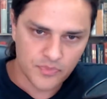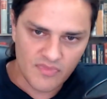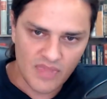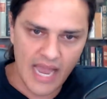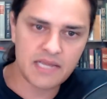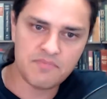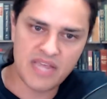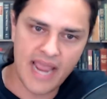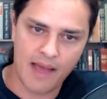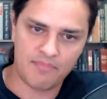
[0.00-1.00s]
I can be
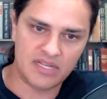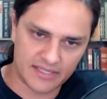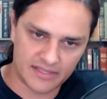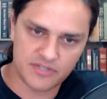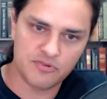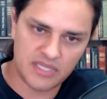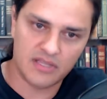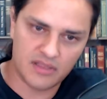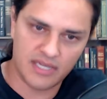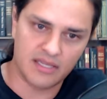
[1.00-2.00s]
happy. Like, this will be the
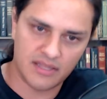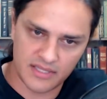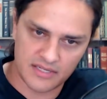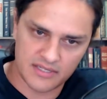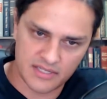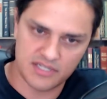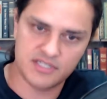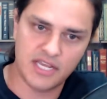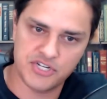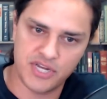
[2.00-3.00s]
thing that
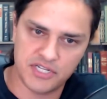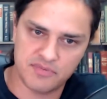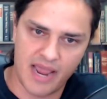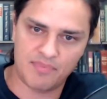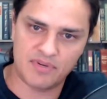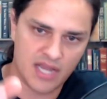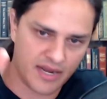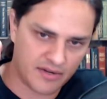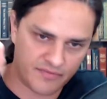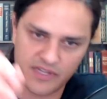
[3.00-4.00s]
satiates my
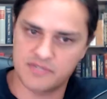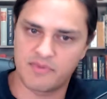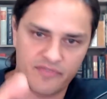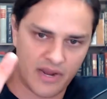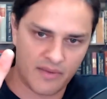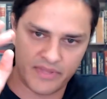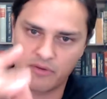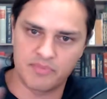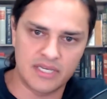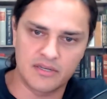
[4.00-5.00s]
appetite and feeds my family, and I'll
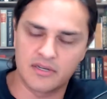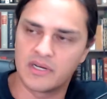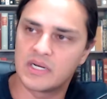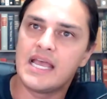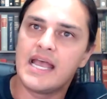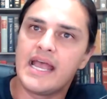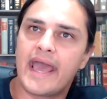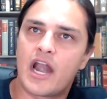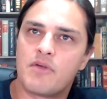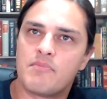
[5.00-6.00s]
be good.
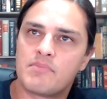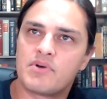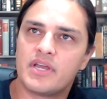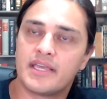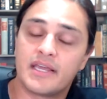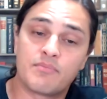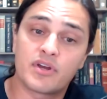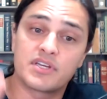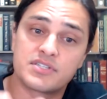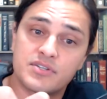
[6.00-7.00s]
And I remember hitting it.
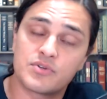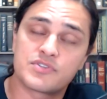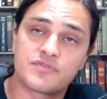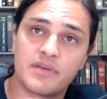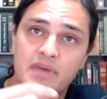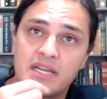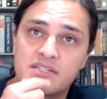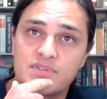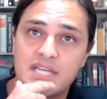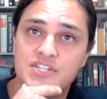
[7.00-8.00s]
Marcus, you know what's funny, man, is
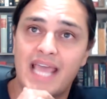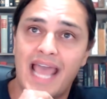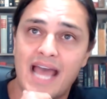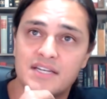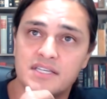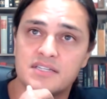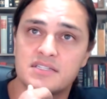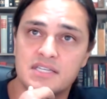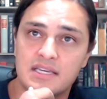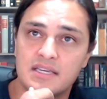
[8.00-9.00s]
I was actually at
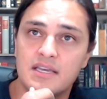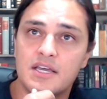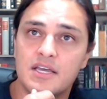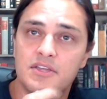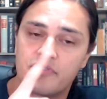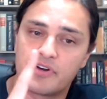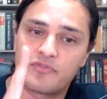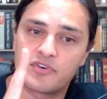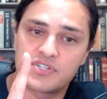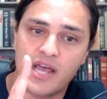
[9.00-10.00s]
TNC the very
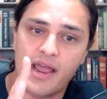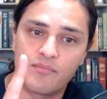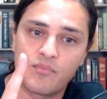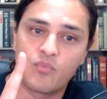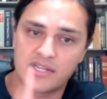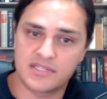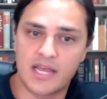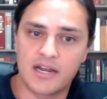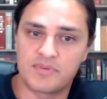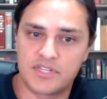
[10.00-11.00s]
first time when I
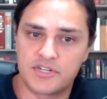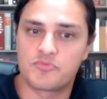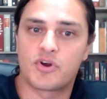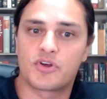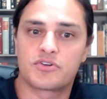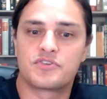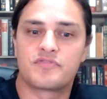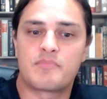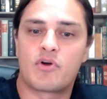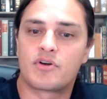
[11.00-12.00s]
signed up as the digital marketer
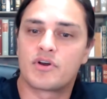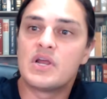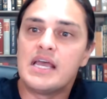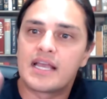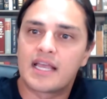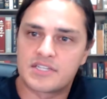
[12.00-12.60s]
certified partner, because I